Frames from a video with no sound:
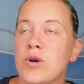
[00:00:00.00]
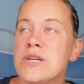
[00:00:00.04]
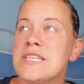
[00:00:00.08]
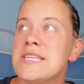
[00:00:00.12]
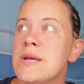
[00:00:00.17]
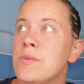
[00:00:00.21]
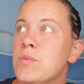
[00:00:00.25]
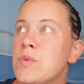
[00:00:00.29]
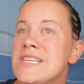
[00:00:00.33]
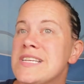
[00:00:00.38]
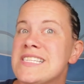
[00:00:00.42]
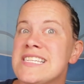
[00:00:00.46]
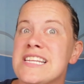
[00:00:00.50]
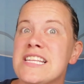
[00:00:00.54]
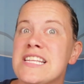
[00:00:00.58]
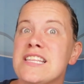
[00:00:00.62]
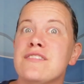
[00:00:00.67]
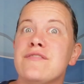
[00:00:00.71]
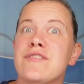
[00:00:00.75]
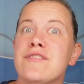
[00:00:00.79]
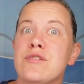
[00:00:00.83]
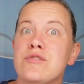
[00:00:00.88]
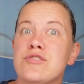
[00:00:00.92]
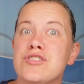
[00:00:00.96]
for some reason
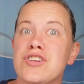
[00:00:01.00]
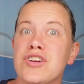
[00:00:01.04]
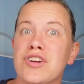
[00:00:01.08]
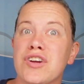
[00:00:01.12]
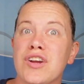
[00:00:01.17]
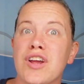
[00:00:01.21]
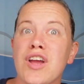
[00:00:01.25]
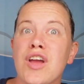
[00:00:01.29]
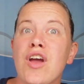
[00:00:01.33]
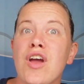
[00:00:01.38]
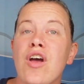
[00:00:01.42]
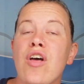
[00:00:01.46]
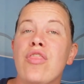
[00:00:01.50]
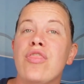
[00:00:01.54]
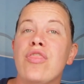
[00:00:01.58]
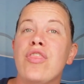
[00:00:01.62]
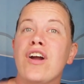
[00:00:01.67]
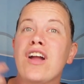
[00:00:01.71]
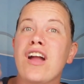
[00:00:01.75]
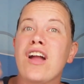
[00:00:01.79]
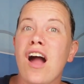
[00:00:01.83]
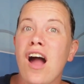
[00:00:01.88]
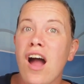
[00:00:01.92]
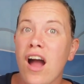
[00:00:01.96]
in the future,
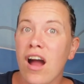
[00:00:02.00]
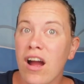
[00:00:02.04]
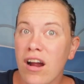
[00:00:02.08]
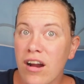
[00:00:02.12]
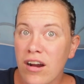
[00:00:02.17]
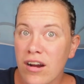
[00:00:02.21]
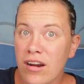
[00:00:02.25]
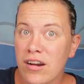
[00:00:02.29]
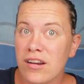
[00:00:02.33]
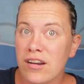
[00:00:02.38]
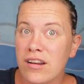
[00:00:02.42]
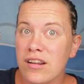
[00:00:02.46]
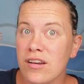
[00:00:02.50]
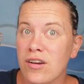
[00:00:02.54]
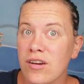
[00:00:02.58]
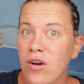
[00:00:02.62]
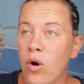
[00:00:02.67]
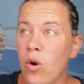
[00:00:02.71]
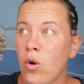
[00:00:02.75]
the card